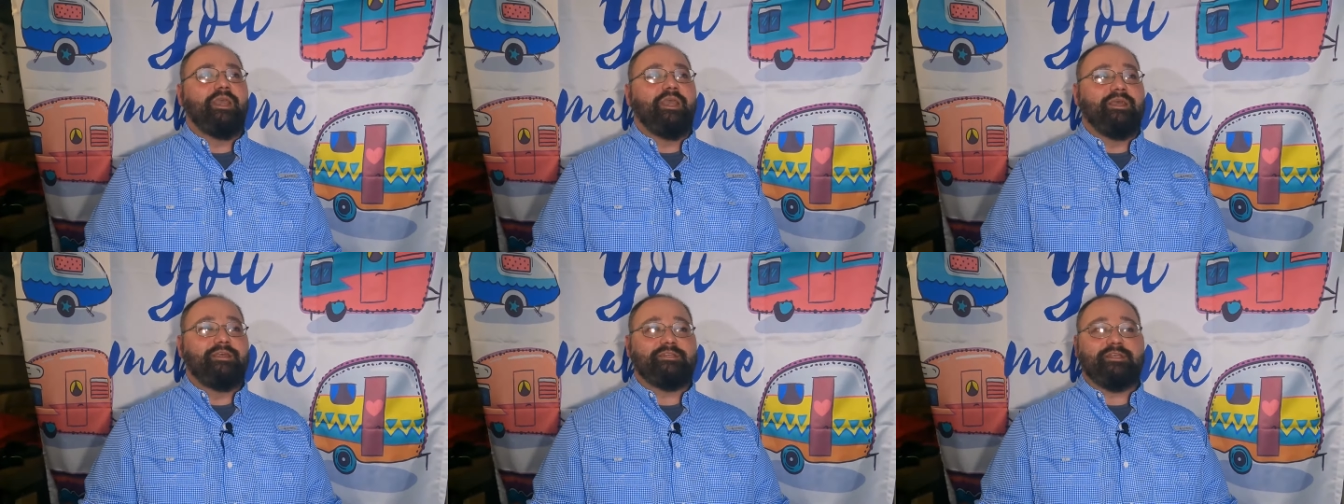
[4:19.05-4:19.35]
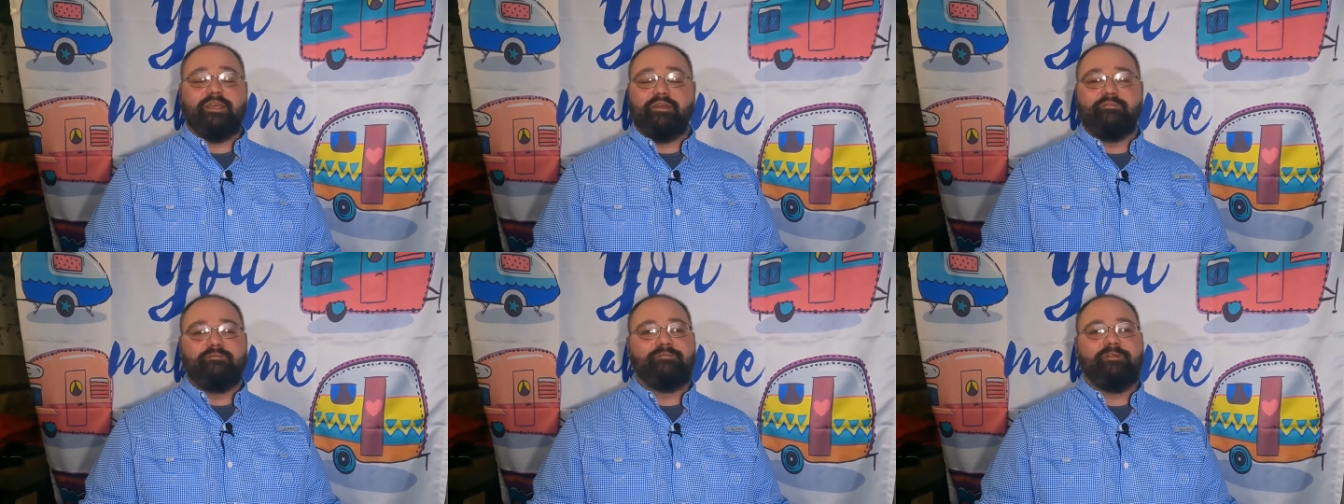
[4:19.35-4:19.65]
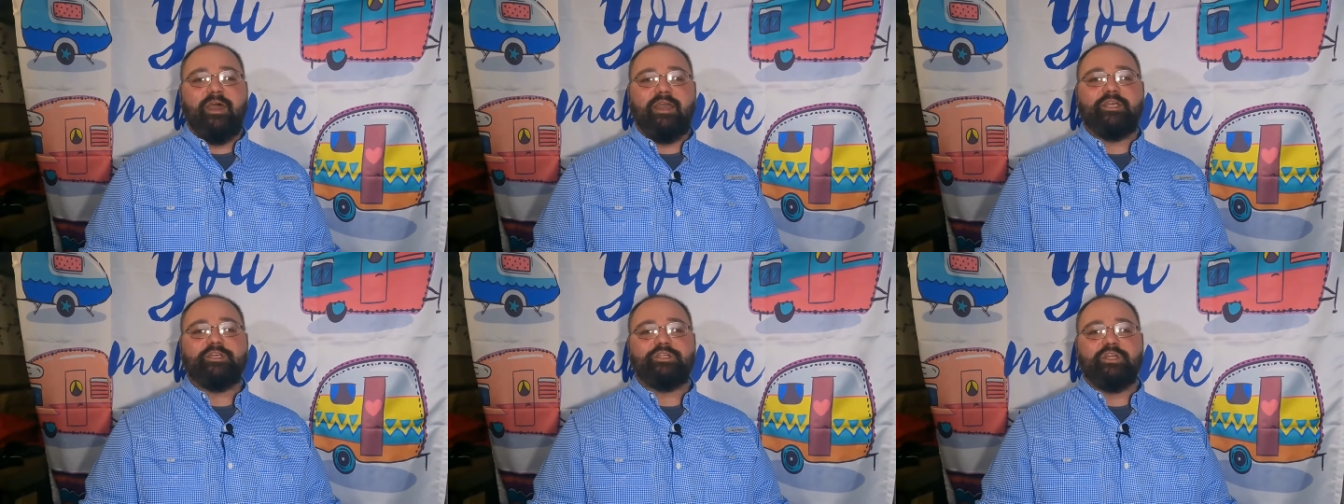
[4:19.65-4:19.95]
His
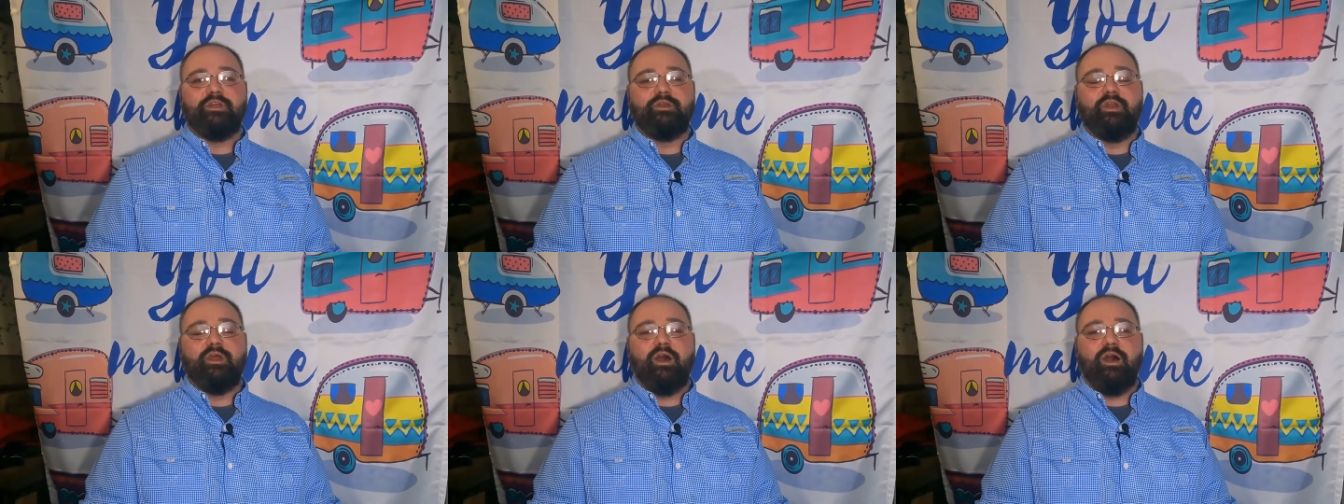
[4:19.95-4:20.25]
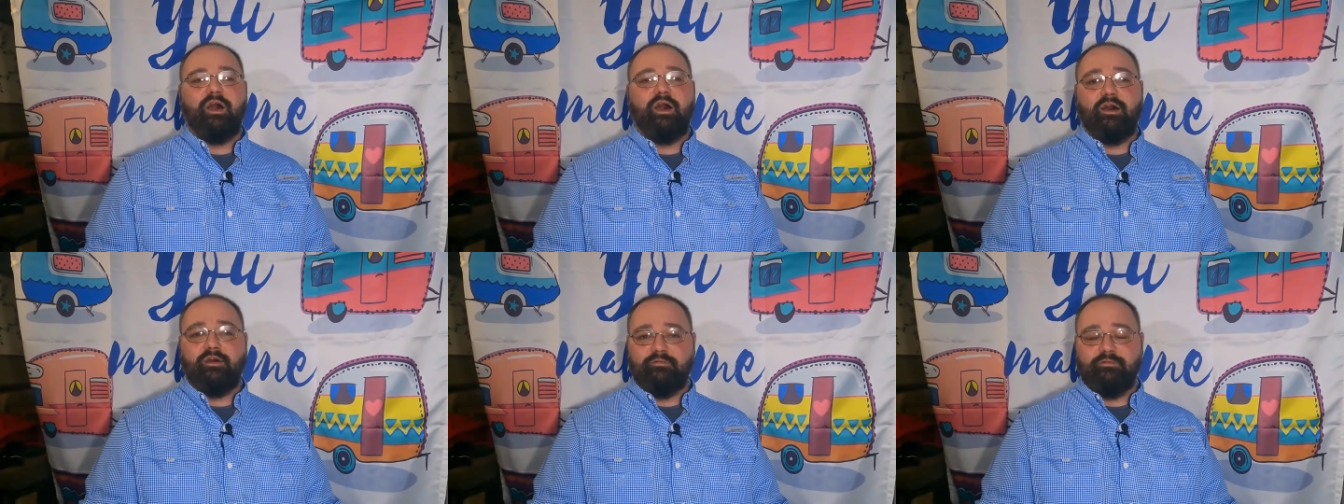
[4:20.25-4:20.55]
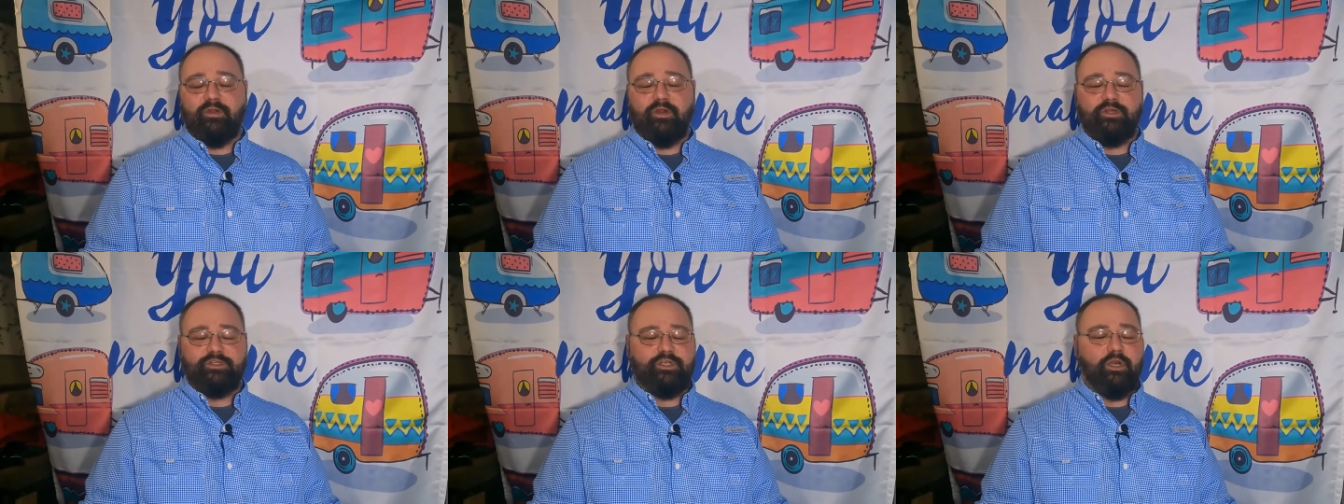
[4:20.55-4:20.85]

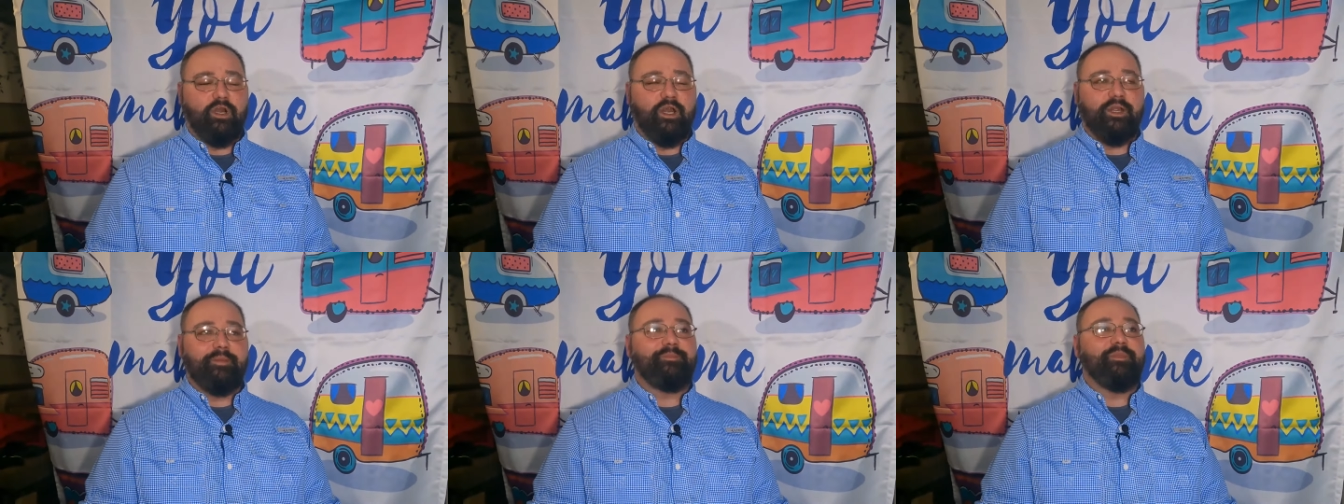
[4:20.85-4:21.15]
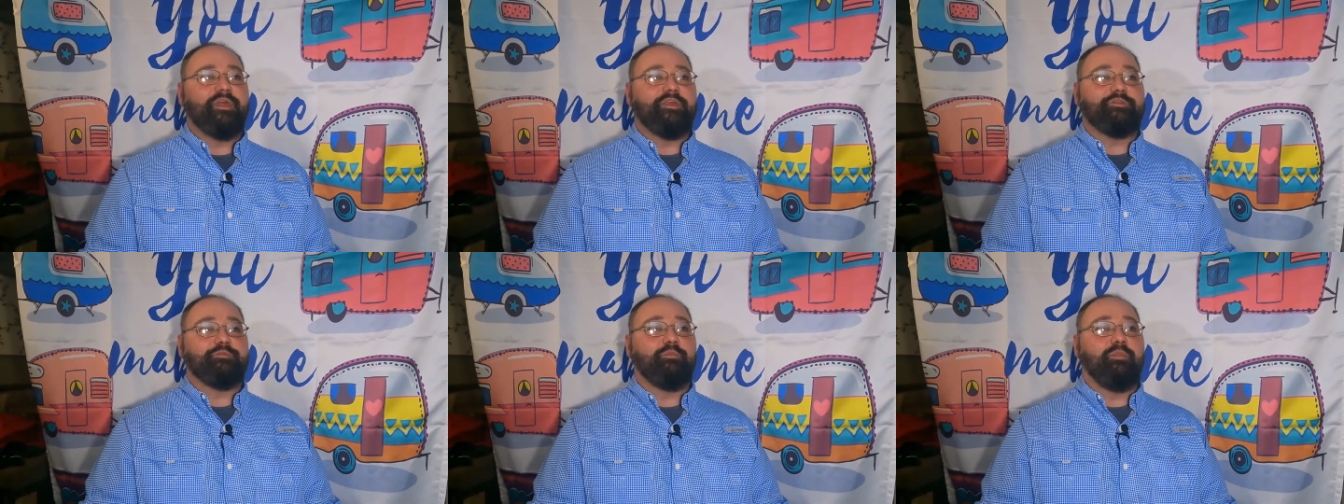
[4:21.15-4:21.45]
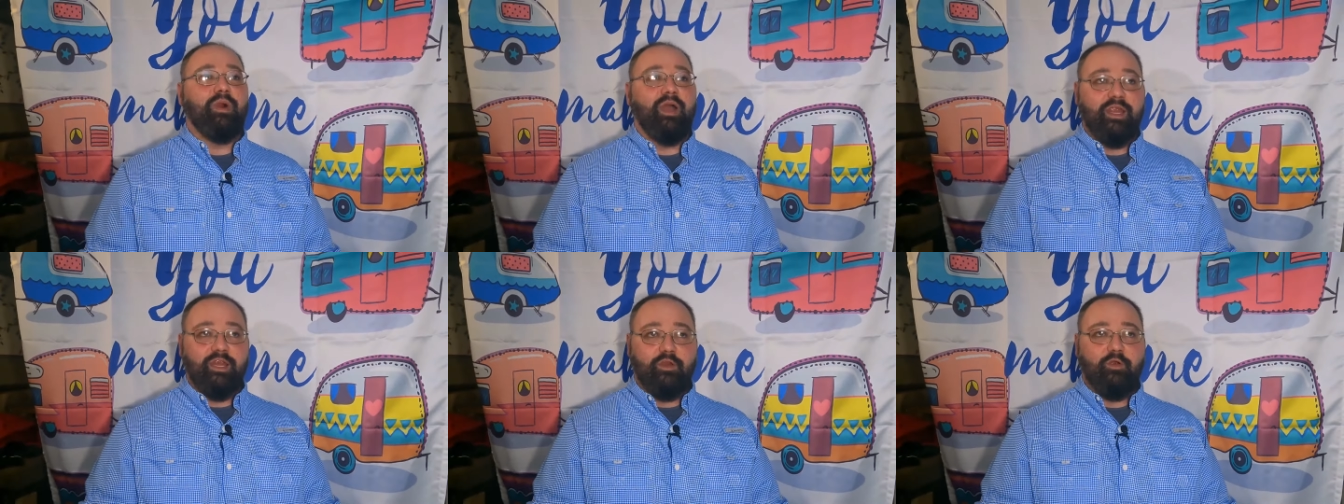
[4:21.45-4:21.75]
his
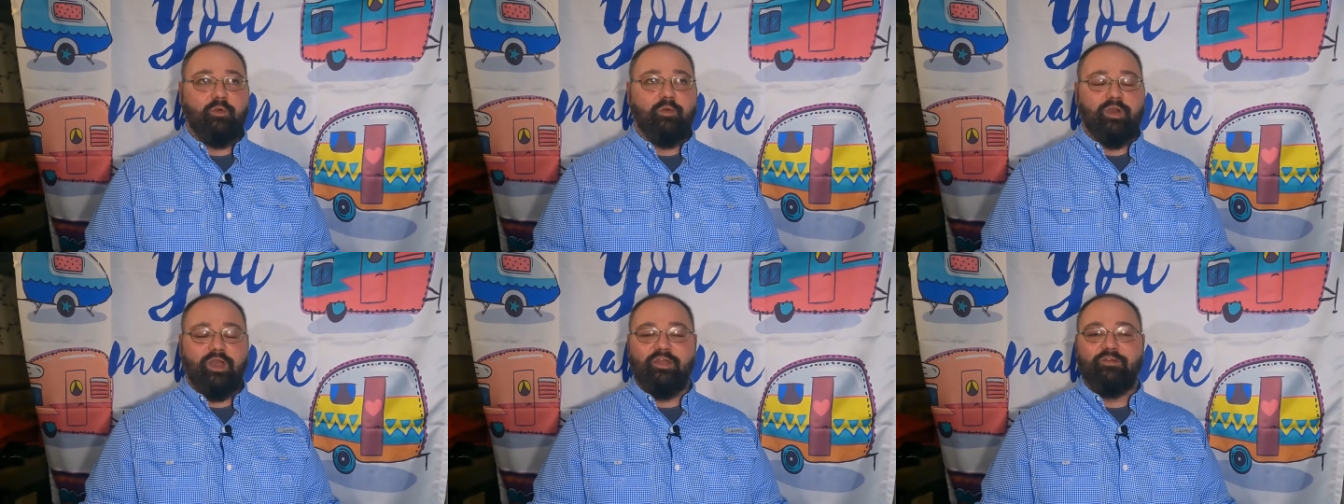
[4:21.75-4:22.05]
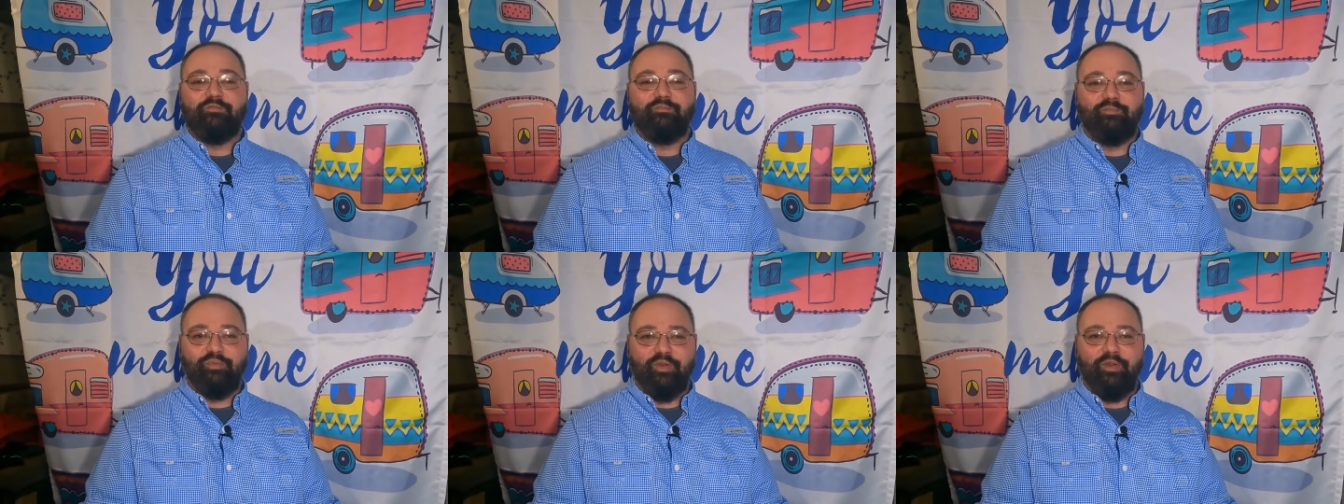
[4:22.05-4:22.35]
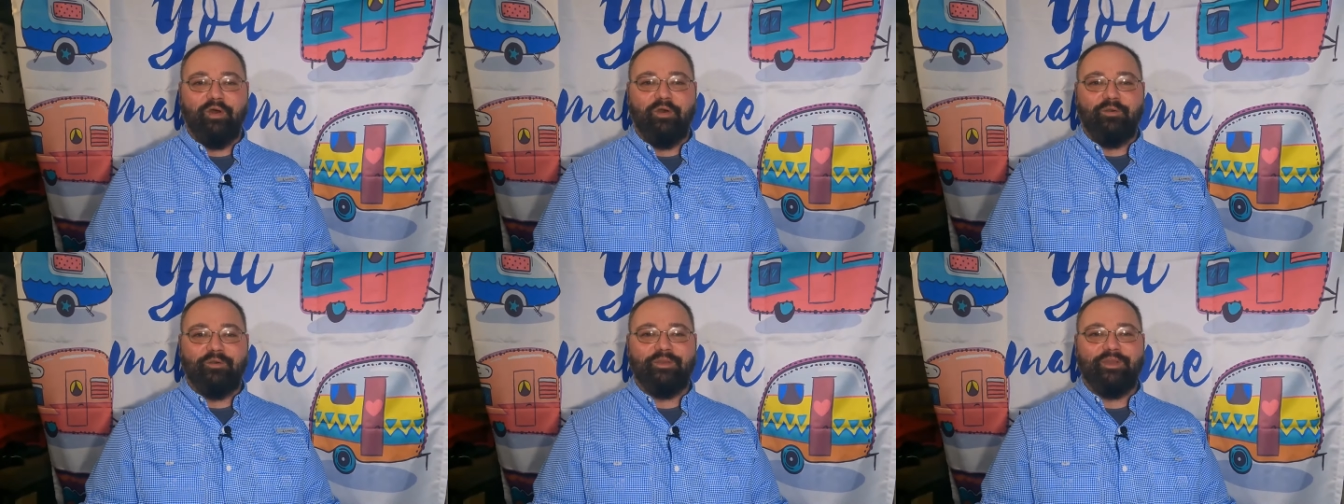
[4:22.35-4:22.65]
microwave
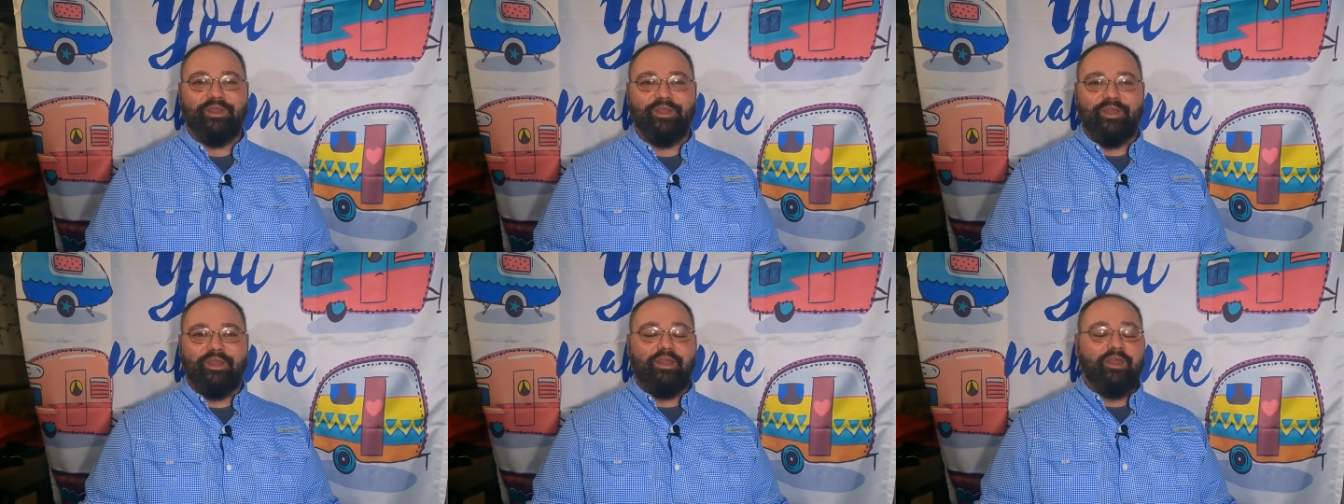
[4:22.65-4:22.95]
broke.